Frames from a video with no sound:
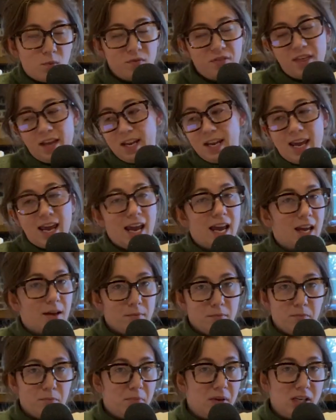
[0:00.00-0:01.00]
they
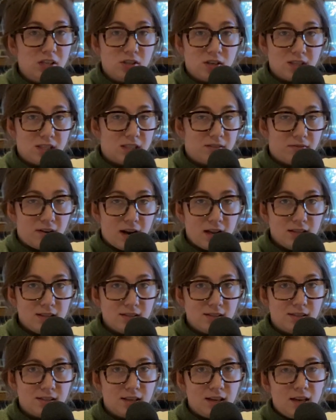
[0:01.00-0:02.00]
can't be just
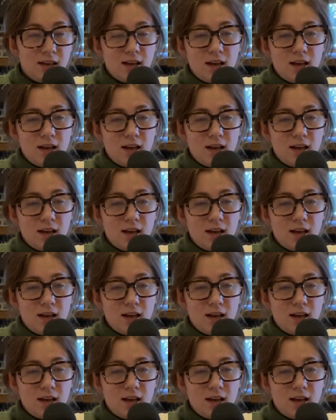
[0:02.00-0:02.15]
friends.